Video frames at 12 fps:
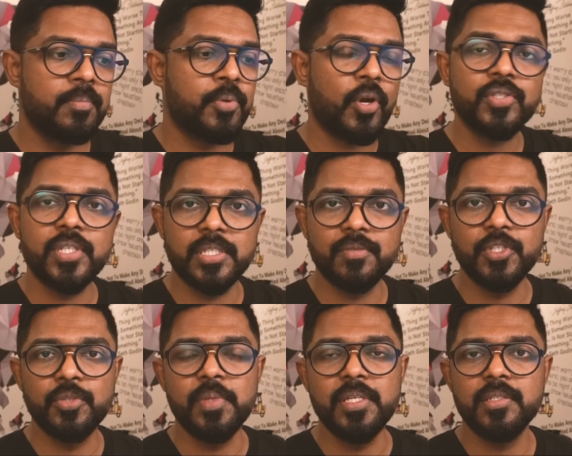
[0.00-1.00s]
process,
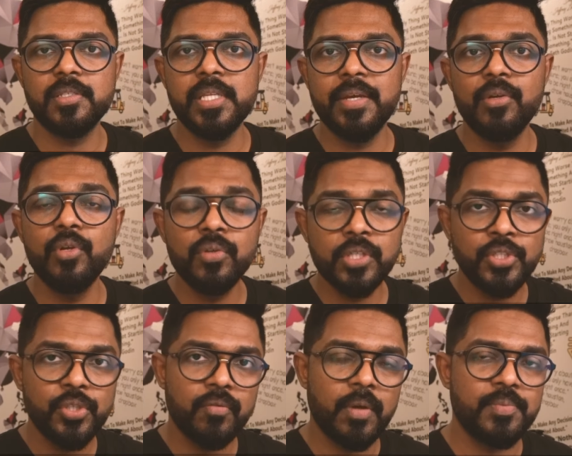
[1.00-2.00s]
which means they will look into
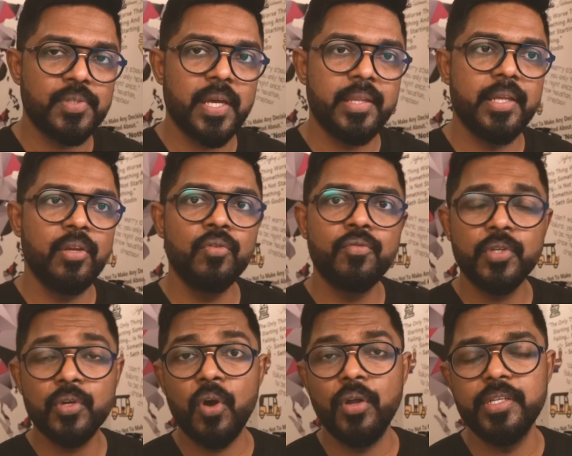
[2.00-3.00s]
your website, they look for
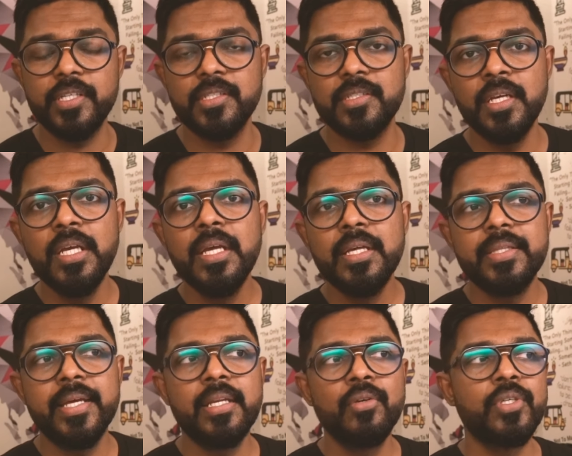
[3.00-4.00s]
the content,
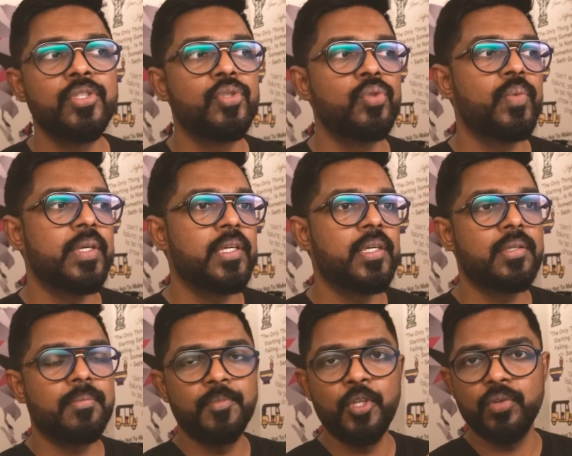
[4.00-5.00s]
they look into
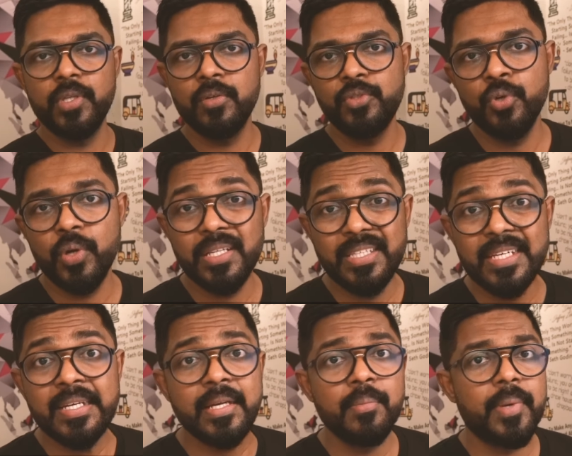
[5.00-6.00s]
whether you're
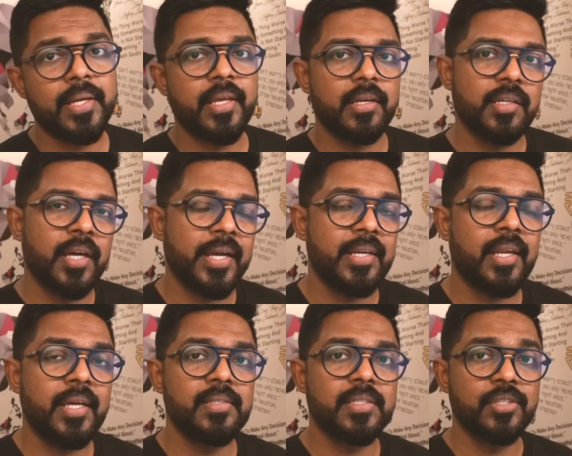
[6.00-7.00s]
adhering by their
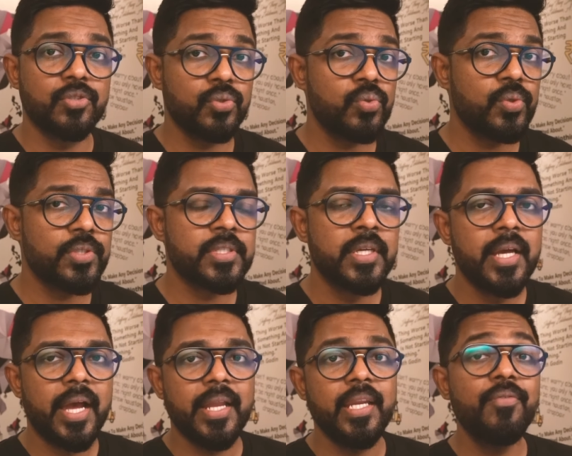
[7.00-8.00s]
guidelines and rules.
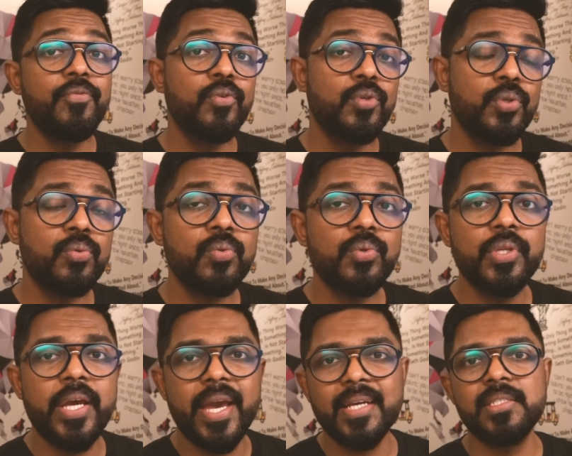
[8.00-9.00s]
And if you do,
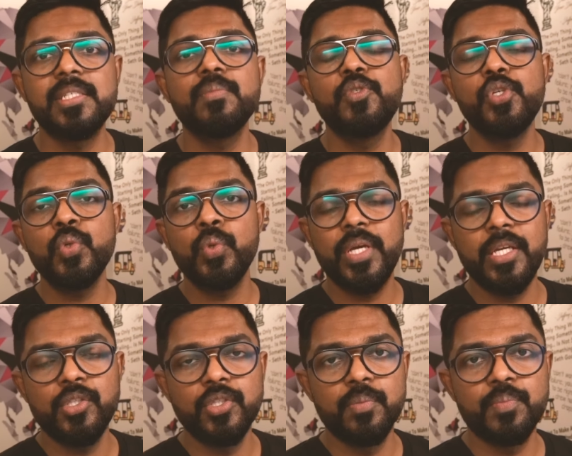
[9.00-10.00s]
they accept you
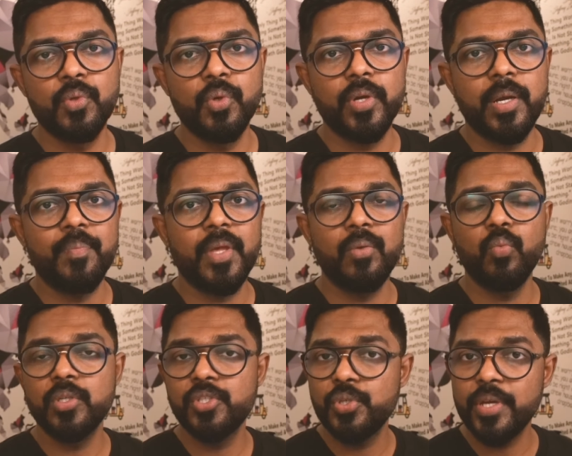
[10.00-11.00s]
into the program. And
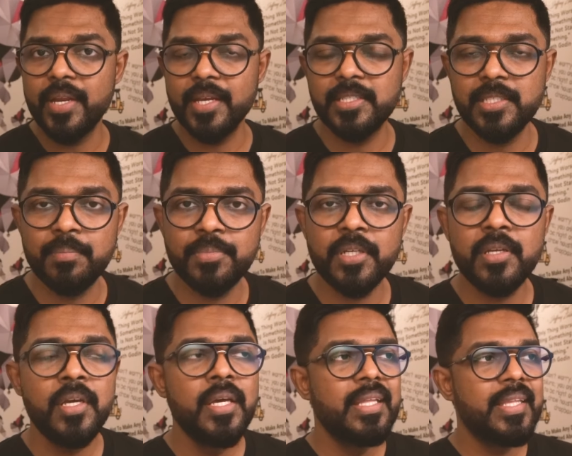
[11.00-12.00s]
once you get
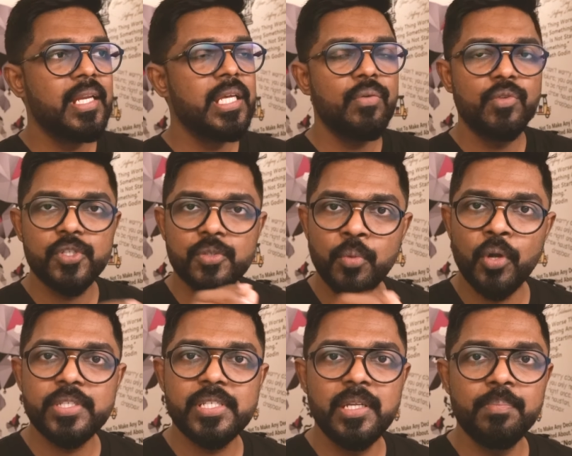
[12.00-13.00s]
accepted, they'll give you a small
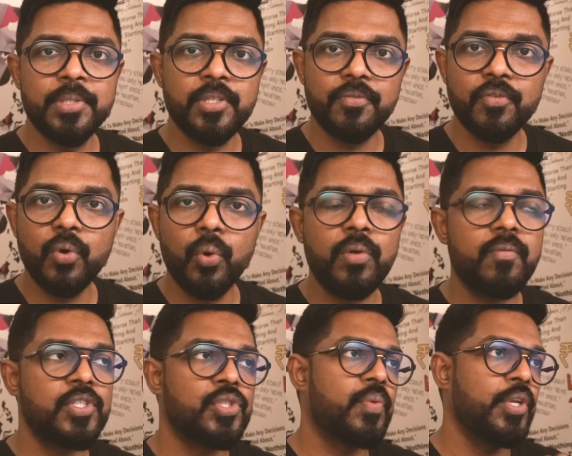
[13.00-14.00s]
snippet of code,
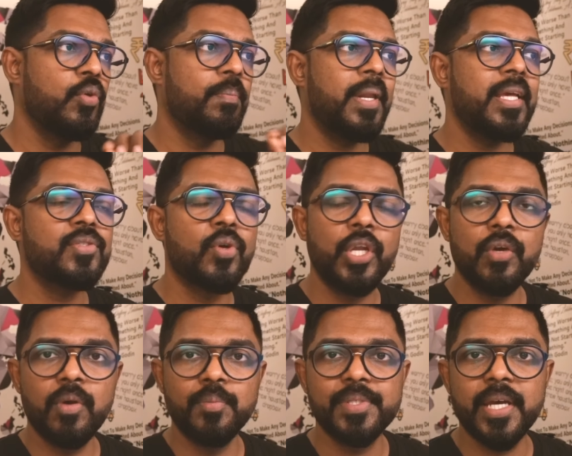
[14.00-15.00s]
which when you place on your
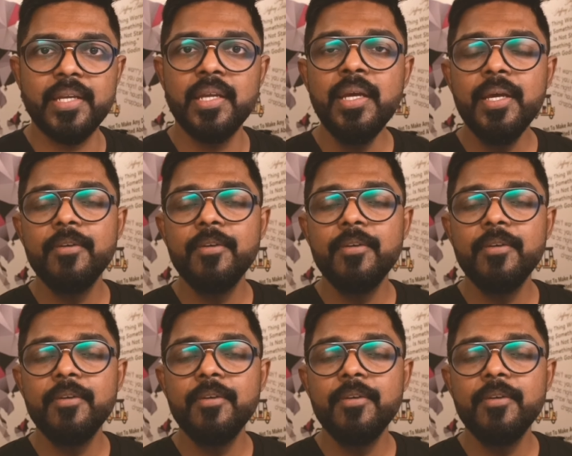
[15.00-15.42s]
website